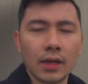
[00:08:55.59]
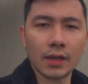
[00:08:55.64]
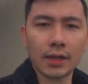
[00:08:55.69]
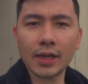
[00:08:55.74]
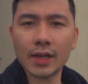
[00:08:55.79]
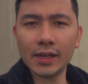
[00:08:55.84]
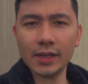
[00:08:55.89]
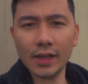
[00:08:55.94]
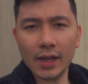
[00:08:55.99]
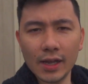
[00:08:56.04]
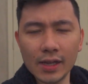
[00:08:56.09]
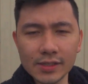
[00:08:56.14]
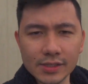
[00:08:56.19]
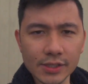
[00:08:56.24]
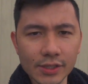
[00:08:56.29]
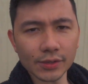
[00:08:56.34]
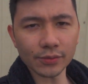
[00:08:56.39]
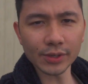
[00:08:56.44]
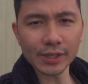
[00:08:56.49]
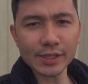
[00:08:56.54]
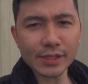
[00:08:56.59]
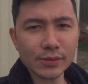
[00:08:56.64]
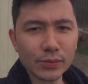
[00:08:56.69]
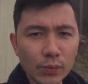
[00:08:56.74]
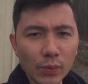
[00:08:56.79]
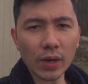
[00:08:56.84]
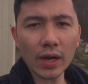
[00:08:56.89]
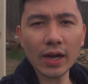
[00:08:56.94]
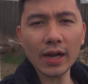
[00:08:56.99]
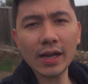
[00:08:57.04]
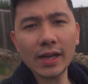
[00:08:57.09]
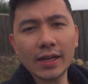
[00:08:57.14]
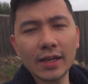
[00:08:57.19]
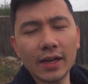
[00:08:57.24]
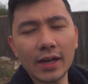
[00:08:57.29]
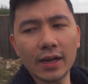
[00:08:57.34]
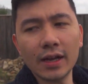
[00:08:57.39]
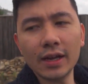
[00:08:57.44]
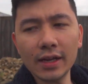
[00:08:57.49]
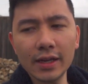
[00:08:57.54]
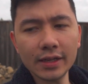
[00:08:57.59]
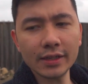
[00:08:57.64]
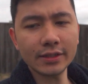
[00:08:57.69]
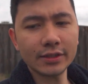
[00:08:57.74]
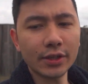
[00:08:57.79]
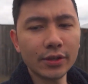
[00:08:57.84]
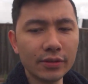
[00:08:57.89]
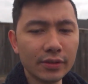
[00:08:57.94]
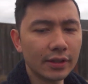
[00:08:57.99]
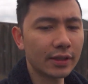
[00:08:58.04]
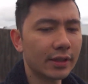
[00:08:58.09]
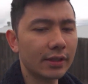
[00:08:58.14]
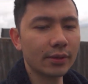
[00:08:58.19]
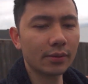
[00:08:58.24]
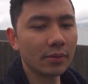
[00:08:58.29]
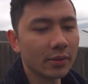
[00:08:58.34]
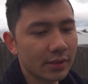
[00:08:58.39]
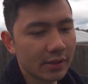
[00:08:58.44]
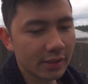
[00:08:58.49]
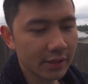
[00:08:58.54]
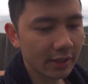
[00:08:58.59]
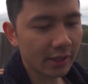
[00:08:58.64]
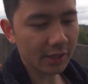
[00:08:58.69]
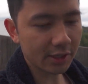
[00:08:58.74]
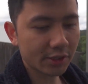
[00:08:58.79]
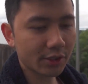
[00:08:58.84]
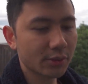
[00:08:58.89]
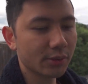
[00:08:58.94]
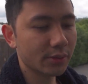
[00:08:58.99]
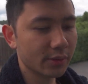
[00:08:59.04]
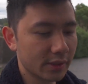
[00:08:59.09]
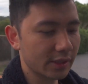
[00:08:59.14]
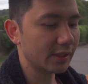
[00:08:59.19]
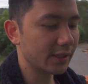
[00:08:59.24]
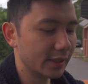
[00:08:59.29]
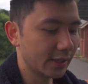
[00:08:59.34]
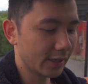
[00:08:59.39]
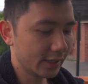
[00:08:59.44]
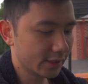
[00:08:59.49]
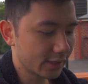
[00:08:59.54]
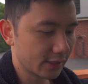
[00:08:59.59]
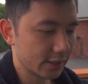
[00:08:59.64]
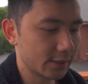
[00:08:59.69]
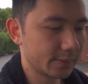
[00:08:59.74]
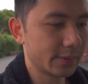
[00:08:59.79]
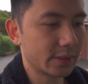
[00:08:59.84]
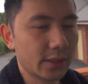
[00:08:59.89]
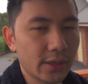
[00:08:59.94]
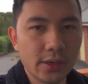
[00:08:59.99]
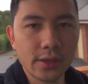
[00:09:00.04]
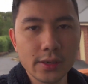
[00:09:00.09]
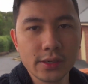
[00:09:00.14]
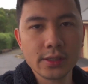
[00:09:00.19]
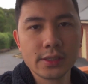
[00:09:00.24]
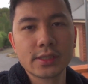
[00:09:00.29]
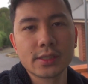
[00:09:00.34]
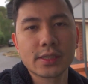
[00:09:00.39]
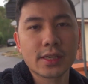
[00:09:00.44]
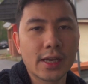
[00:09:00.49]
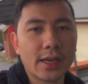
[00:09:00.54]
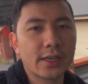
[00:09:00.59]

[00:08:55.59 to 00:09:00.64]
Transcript: Okay, so the reason why I don't think it was the electricals in the end is because,